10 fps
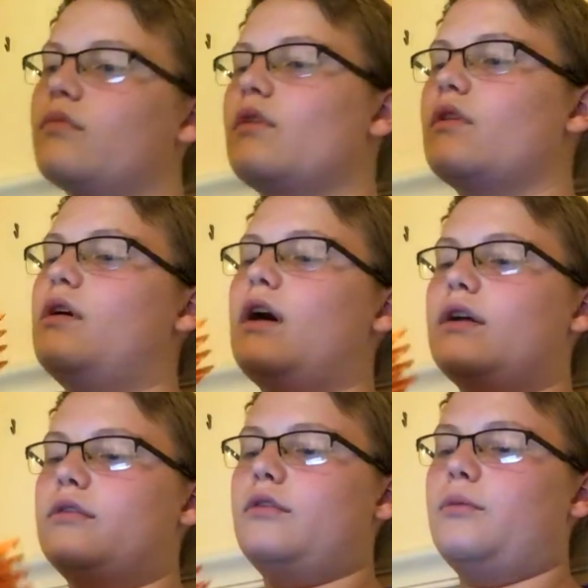I don't know
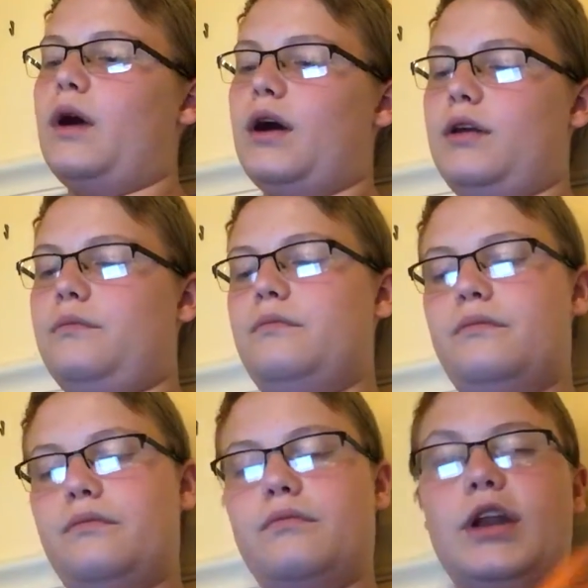why,
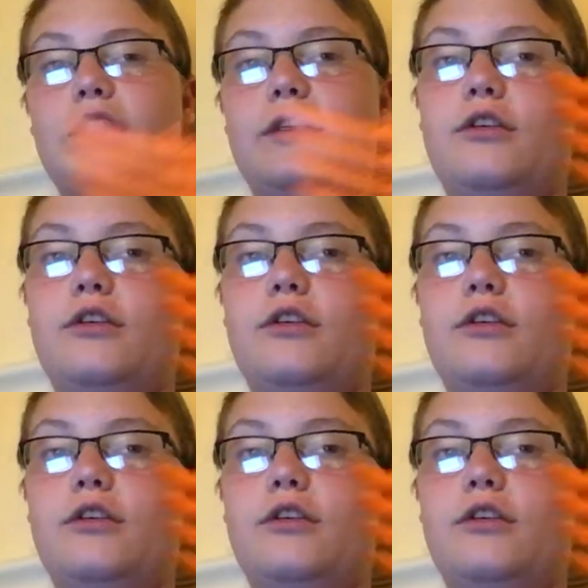but I do.